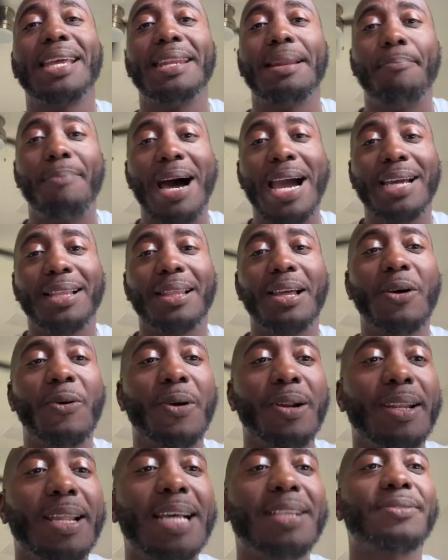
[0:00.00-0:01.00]
the bike
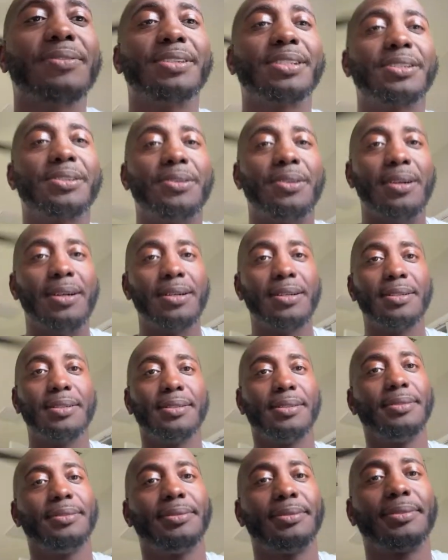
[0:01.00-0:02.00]
lowered, that's for sure.
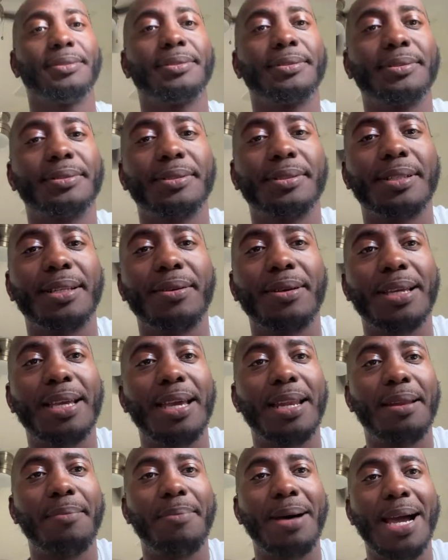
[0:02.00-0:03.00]

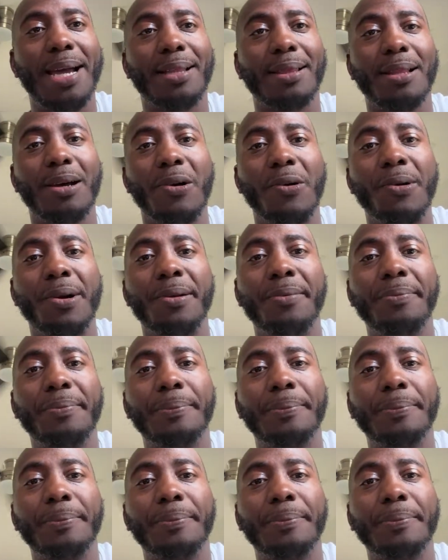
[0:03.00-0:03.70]
Getting the bike lowered